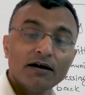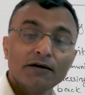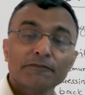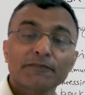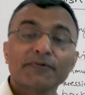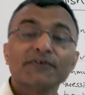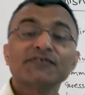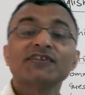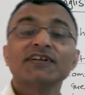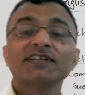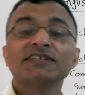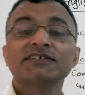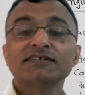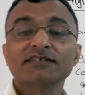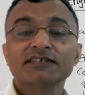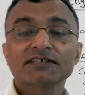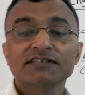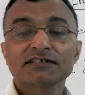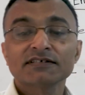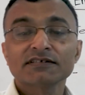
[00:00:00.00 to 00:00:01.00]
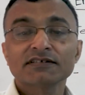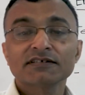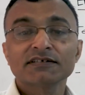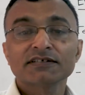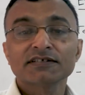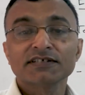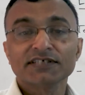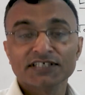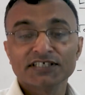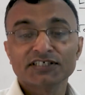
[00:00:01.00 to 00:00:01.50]

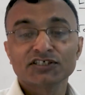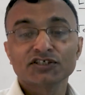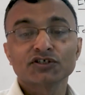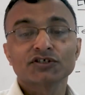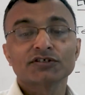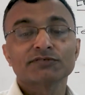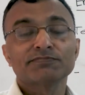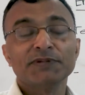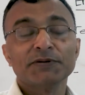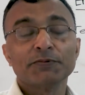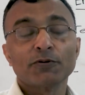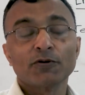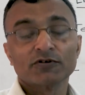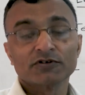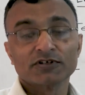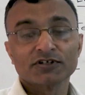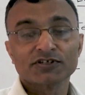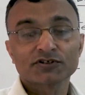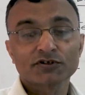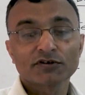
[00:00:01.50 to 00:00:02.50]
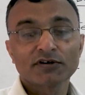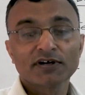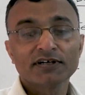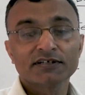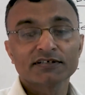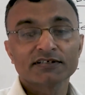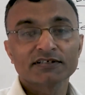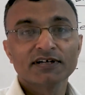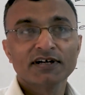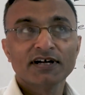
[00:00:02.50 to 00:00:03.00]
presented before the
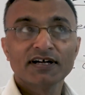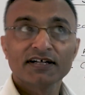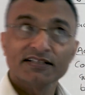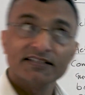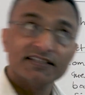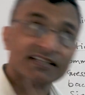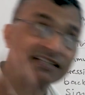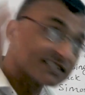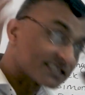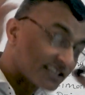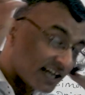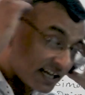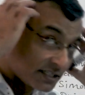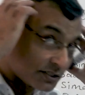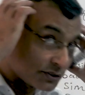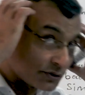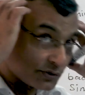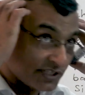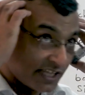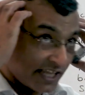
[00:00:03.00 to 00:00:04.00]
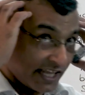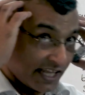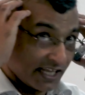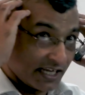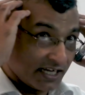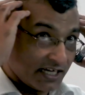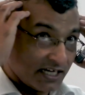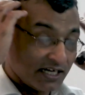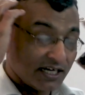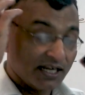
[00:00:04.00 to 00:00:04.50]
student, they start to
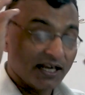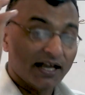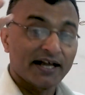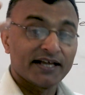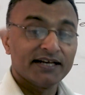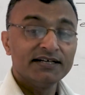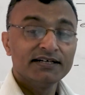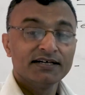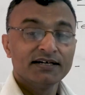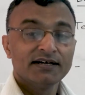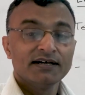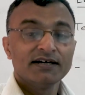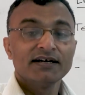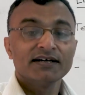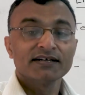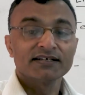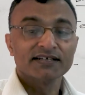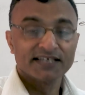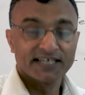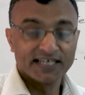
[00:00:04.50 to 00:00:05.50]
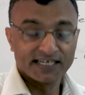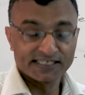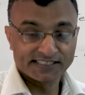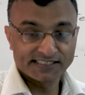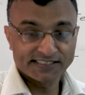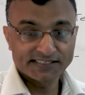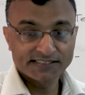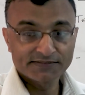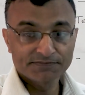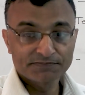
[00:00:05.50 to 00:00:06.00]
think and
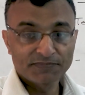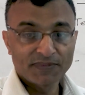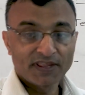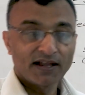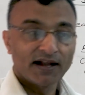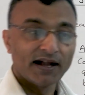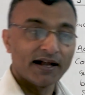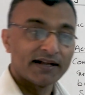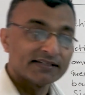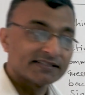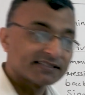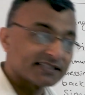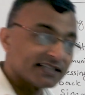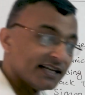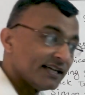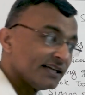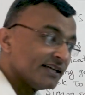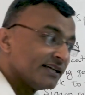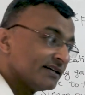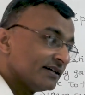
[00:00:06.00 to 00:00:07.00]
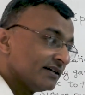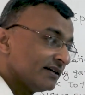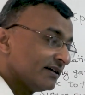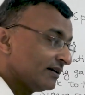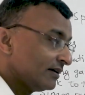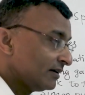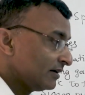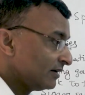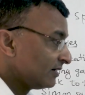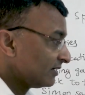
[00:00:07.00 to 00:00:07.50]
guess and say,
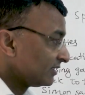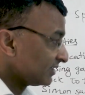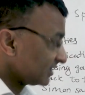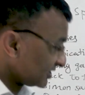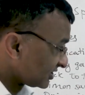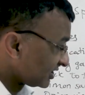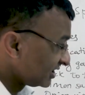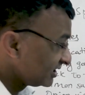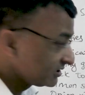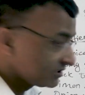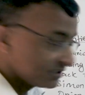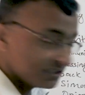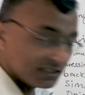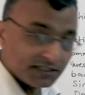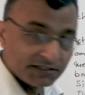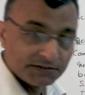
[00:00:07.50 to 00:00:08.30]
is it